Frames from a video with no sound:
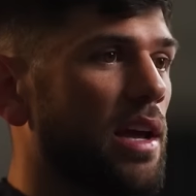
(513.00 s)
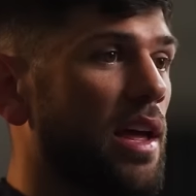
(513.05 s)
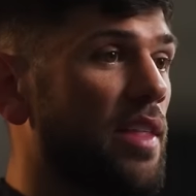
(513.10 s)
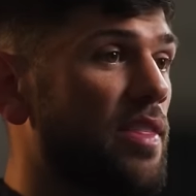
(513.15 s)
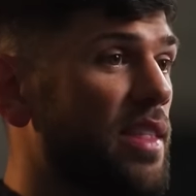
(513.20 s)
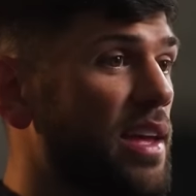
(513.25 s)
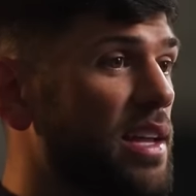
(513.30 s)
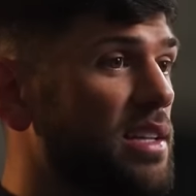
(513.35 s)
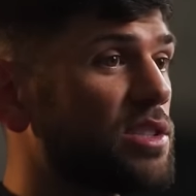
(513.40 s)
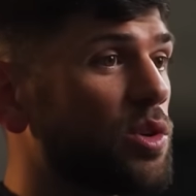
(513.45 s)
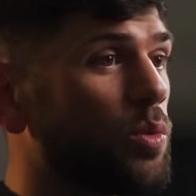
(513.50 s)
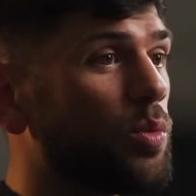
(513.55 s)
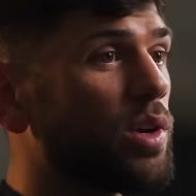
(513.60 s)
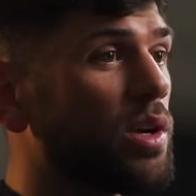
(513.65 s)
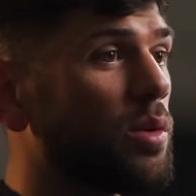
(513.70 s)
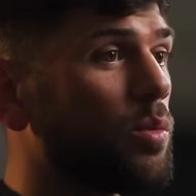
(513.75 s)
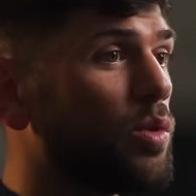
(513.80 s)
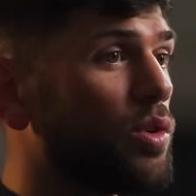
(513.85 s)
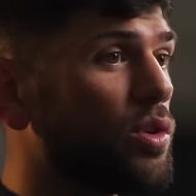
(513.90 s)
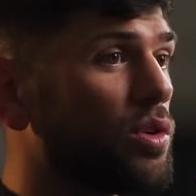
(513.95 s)
And then to win
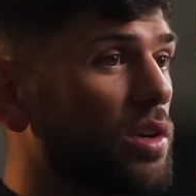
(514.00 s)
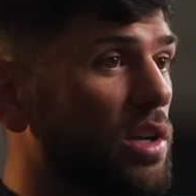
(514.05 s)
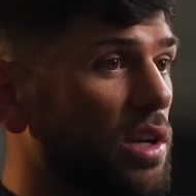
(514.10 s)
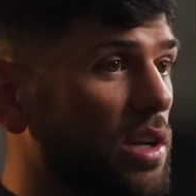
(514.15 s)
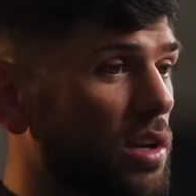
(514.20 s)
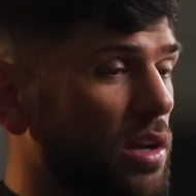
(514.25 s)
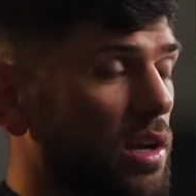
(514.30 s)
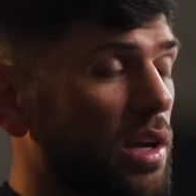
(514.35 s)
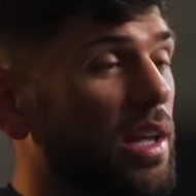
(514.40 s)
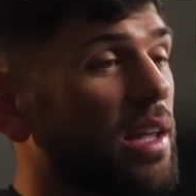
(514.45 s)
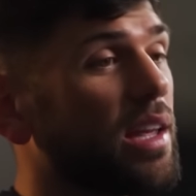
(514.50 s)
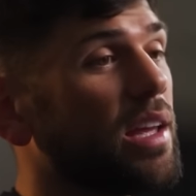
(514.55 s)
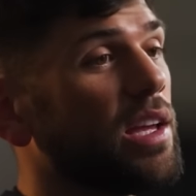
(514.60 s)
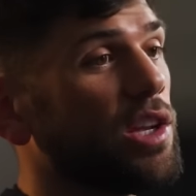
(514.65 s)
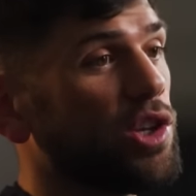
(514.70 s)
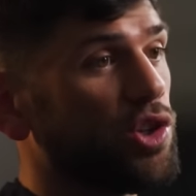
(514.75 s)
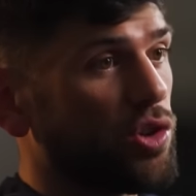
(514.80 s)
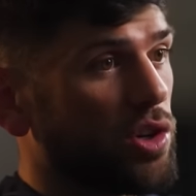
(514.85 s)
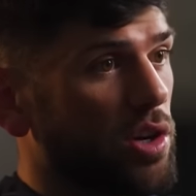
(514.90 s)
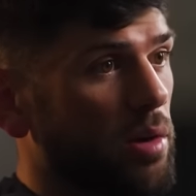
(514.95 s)
a world
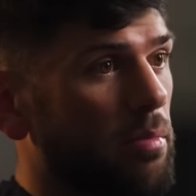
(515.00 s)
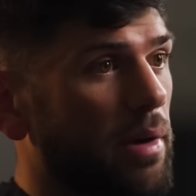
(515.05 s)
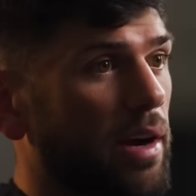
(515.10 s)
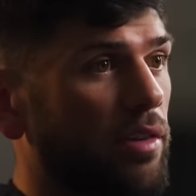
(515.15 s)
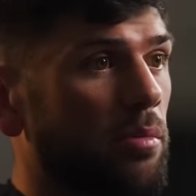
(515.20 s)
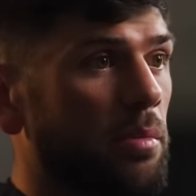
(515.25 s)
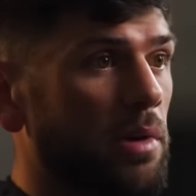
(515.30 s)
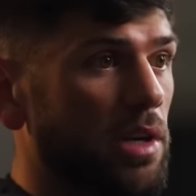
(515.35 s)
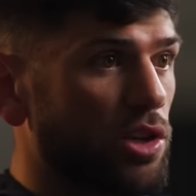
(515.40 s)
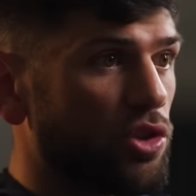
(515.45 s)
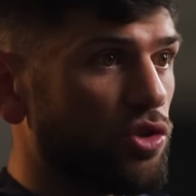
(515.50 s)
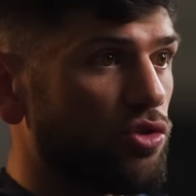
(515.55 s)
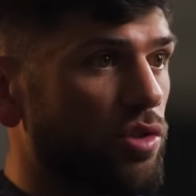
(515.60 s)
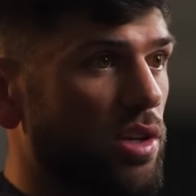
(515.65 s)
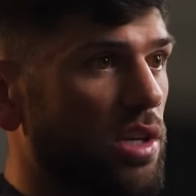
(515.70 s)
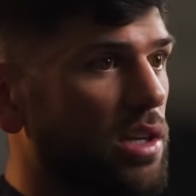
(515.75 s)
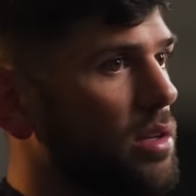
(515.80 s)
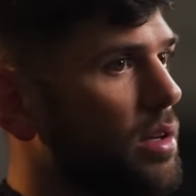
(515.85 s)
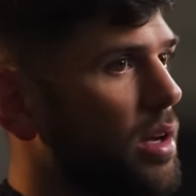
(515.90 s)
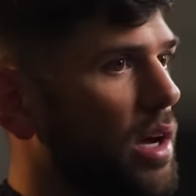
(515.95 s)
and come back from an
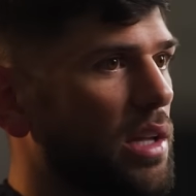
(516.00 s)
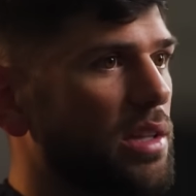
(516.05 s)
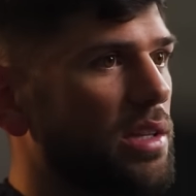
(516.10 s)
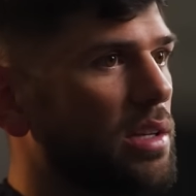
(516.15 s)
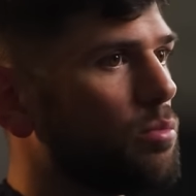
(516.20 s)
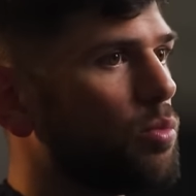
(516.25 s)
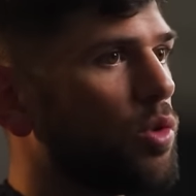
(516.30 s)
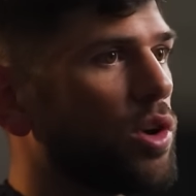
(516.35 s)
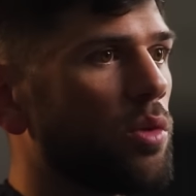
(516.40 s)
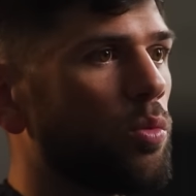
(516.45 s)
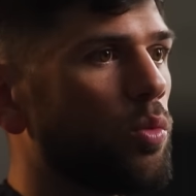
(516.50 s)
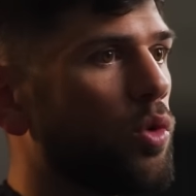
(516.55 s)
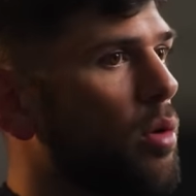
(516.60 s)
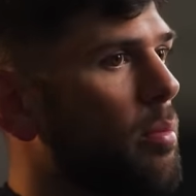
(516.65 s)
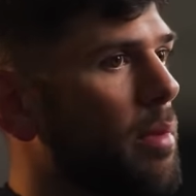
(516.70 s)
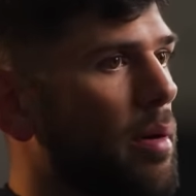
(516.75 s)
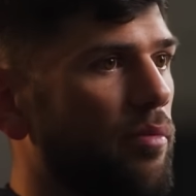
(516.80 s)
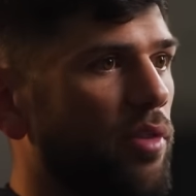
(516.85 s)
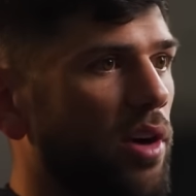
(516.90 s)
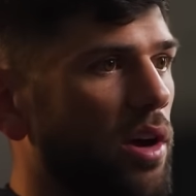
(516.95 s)
injury, I didn't want a
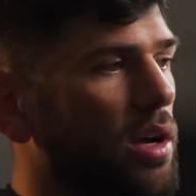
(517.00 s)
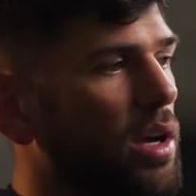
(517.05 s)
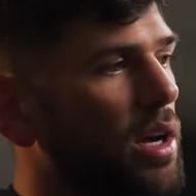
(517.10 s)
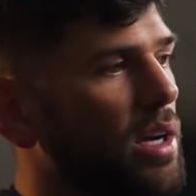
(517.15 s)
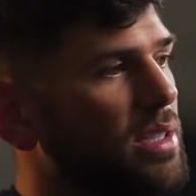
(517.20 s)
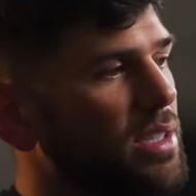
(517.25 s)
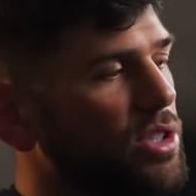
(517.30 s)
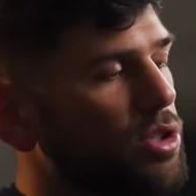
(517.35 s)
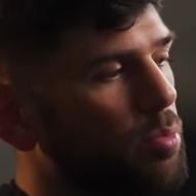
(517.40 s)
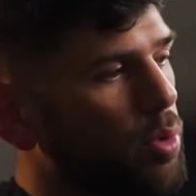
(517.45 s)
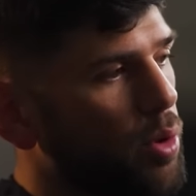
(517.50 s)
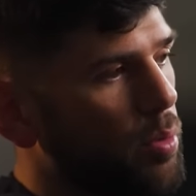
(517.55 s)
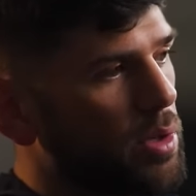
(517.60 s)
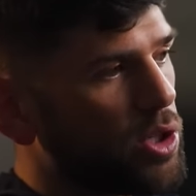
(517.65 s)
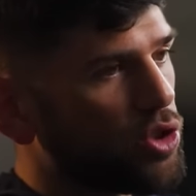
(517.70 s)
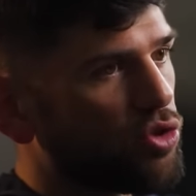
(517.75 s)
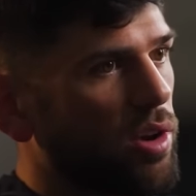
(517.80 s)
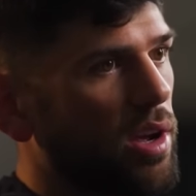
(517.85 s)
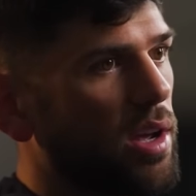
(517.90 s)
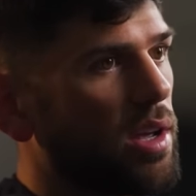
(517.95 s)
warm-up fight. I said, just put me
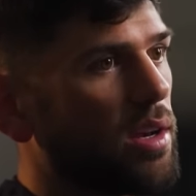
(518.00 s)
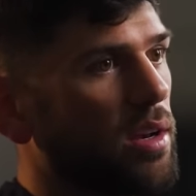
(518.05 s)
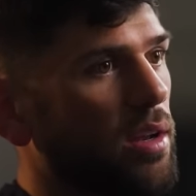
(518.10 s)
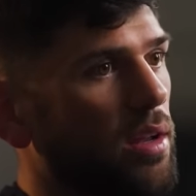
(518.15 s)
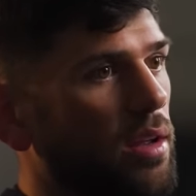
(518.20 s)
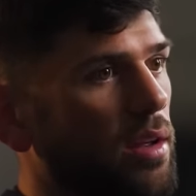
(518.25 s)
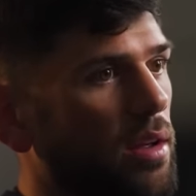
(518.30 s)
straight in